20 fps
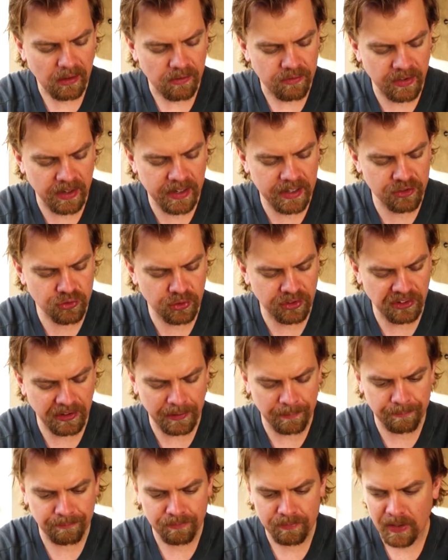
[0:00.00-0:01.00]
Very
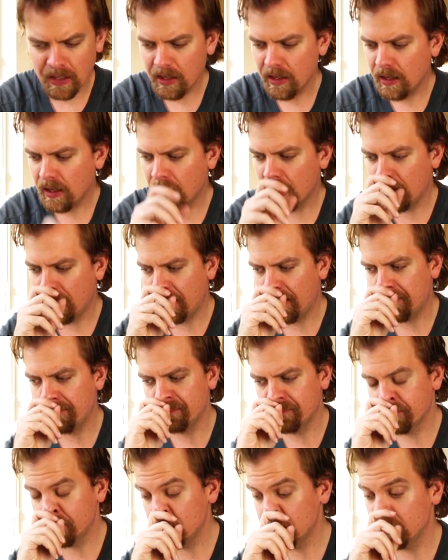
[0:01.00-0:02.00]
interesting.
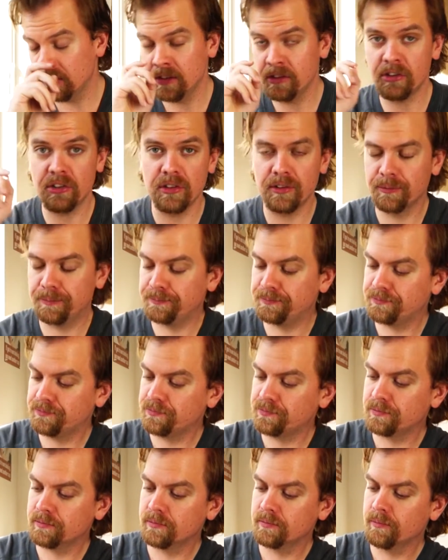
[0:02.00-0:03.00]
Very delicious.
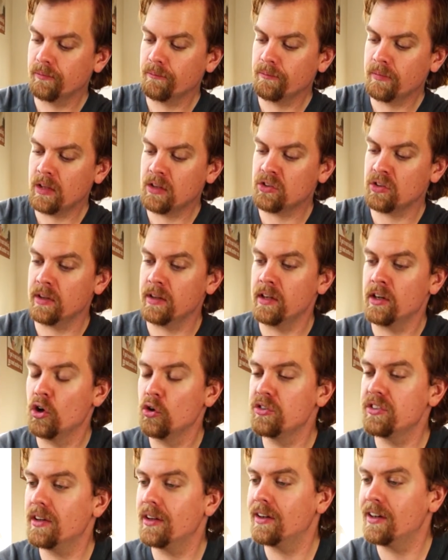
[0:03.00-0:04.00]
So the
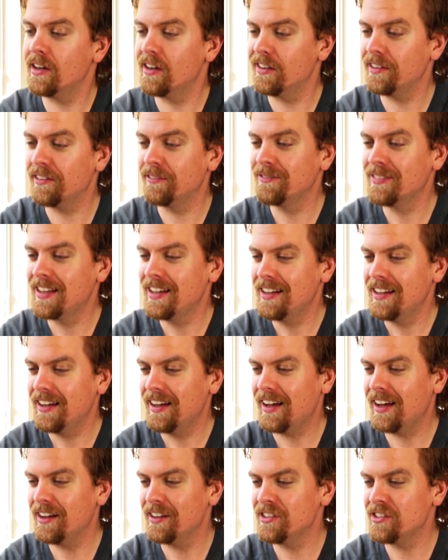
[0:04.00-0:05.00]
notes on here,
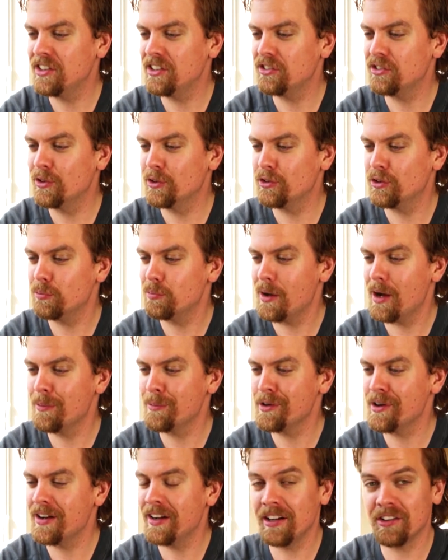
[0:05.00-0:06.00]
the taste notes are
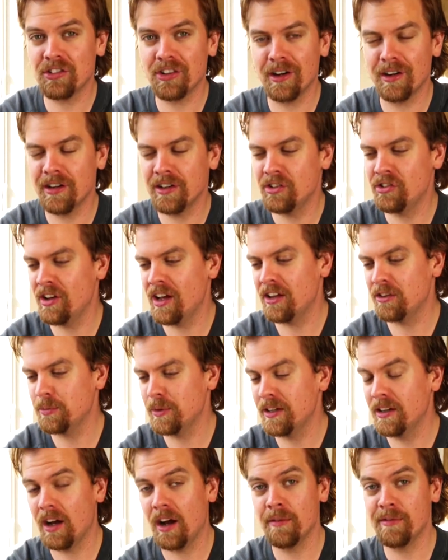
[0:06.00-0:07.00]
pomegranate, cherry, and
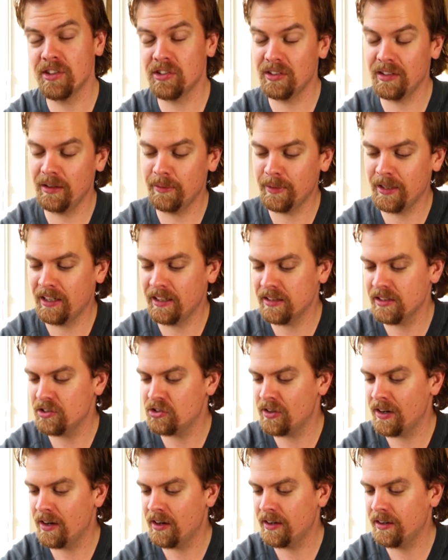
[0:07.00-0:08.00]
jasmine. Obviously, I'm getting the
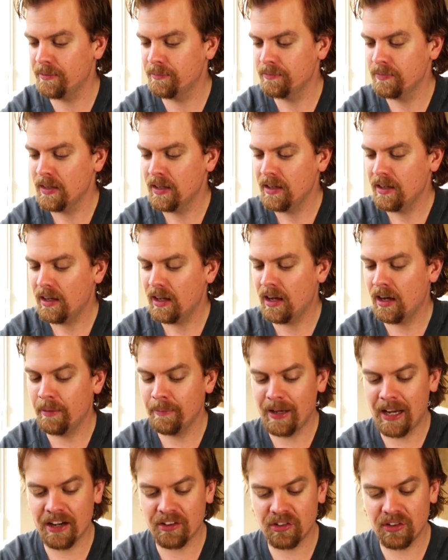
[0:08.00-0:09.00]
cherry.
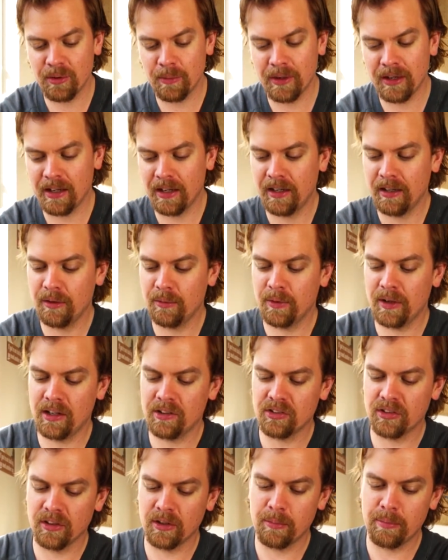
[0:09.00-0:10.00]
Actually, when I
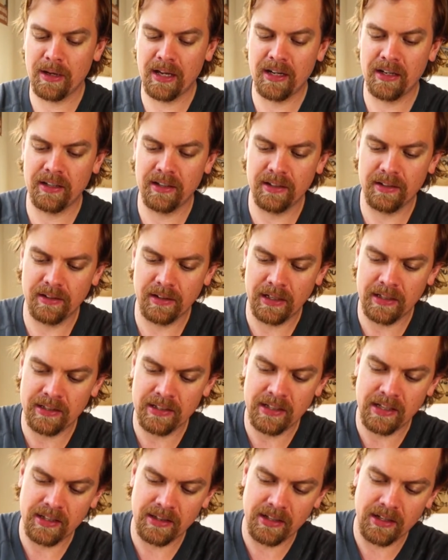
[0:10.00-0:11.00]
slurp at it at
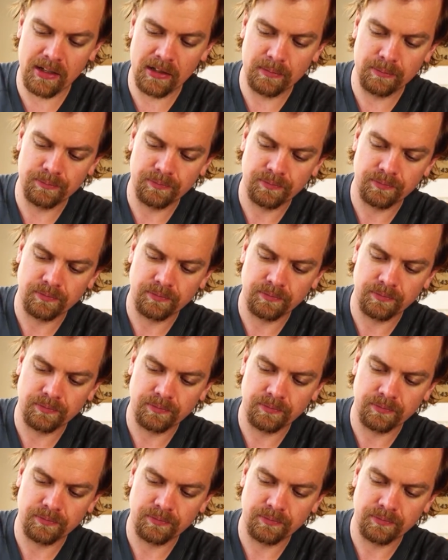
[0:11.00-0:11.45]
the end there,